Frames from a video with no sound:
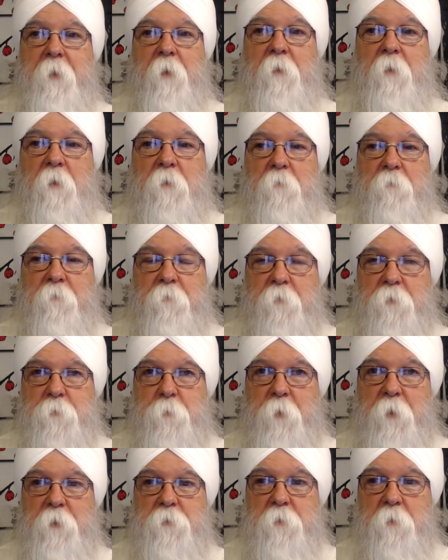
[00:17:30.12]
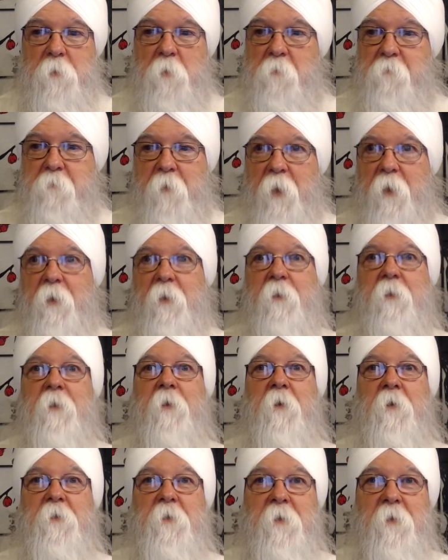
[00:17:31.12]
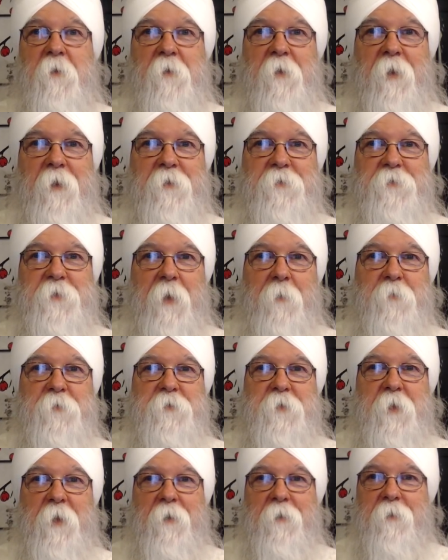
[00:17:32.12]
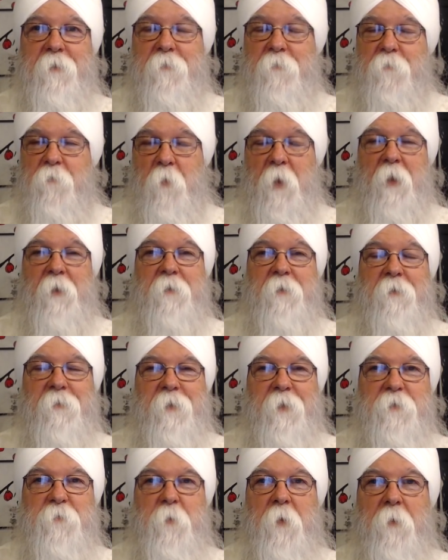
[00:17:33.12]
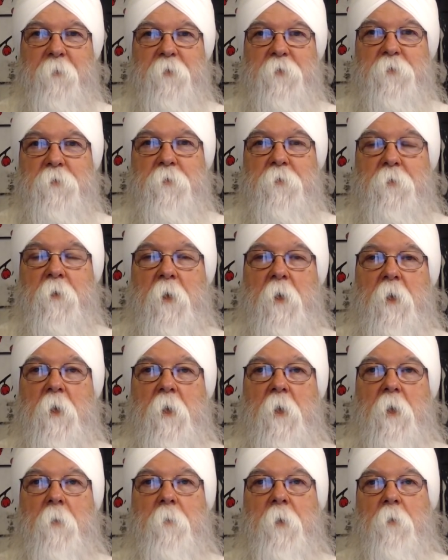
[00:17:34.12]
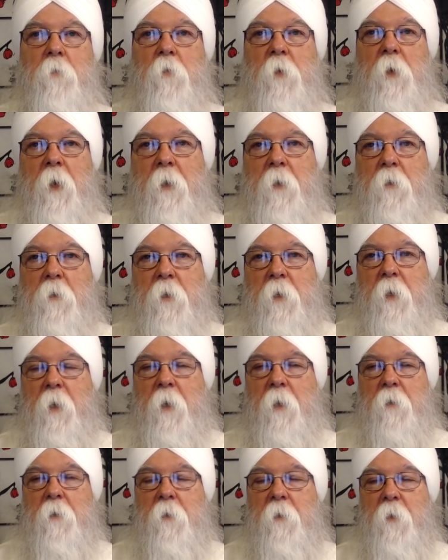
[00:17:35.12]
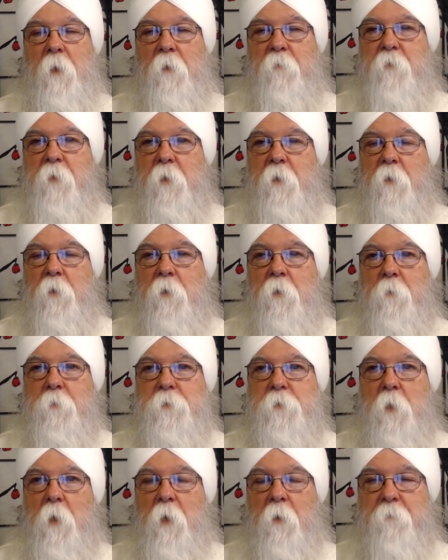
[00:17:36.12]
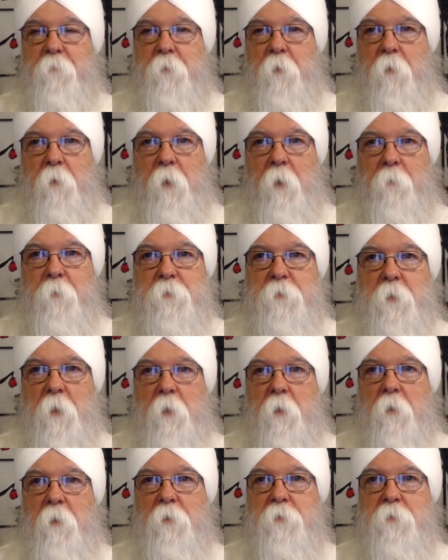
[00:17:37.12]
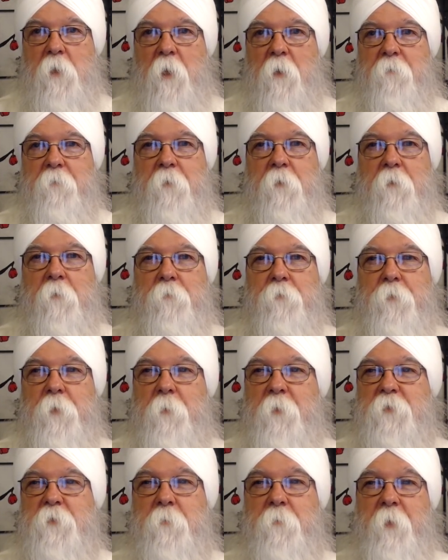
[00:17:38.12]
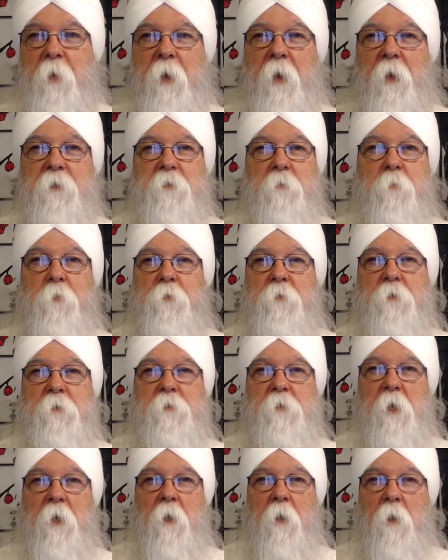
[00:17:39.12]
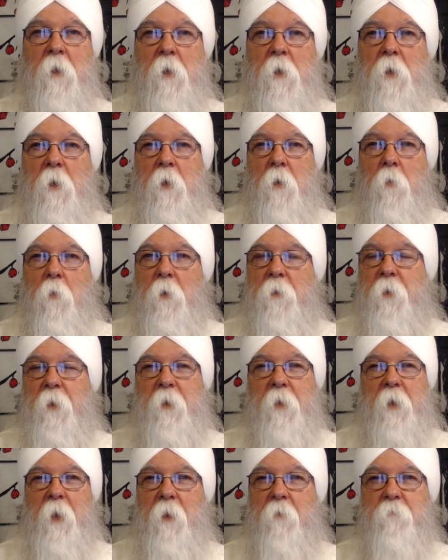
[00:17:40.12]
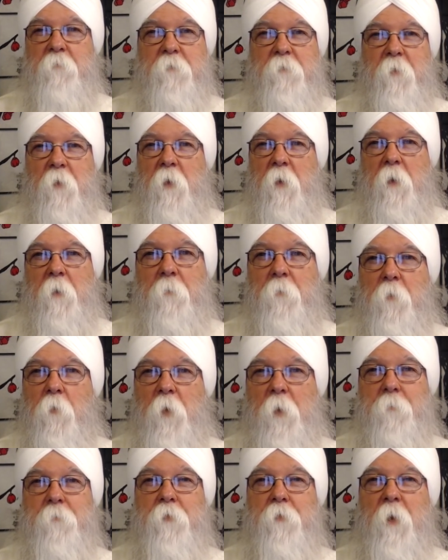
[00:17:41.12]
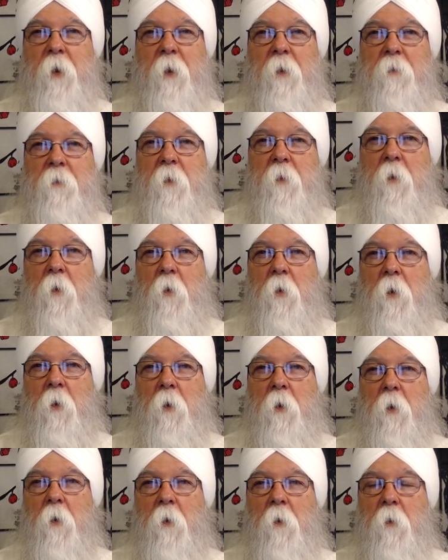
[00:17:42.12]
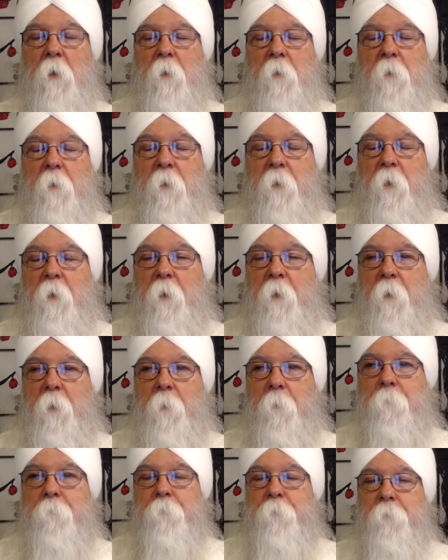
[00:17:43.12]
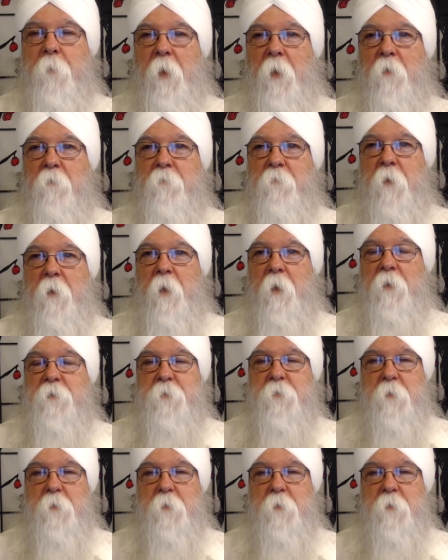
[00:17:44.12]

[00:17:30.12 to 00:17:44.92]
think that the first place to go for anything on the internet is Amazon, and granted, that's probably true. But when I look at the Ayurvedic herbs offered on Amazon, it's often pretty much impossible to tell where they came from, what brand they are. Ayurveda